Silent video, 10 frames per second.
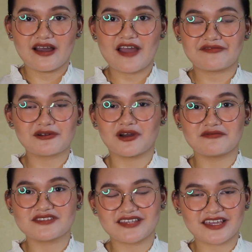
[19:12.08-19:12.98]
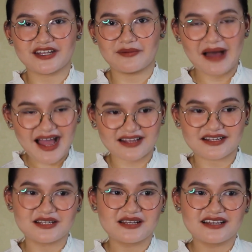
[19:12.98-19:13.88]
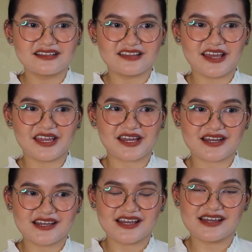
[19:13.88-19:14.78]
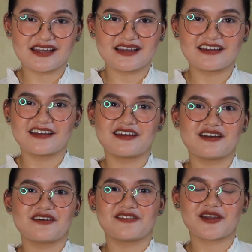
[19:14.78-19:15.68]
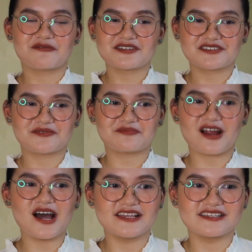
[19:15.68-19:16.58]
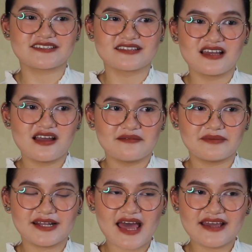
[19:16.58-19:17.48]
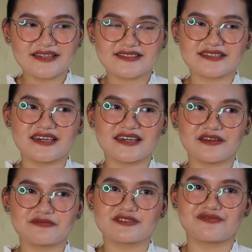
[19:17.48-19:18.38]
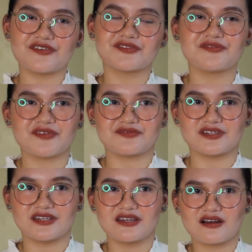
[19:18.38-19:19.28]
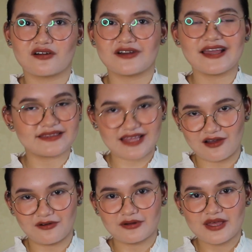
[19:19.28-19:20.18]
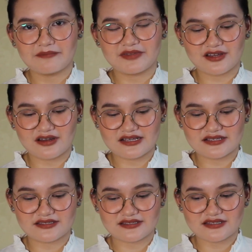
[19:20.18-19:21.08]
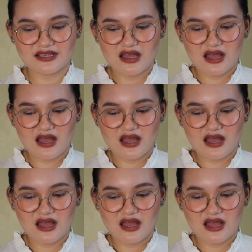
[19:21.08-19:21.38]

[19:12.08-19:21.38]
everyone was taken aback. Like, they were surprised. But I'd say it was 50-50 right now, because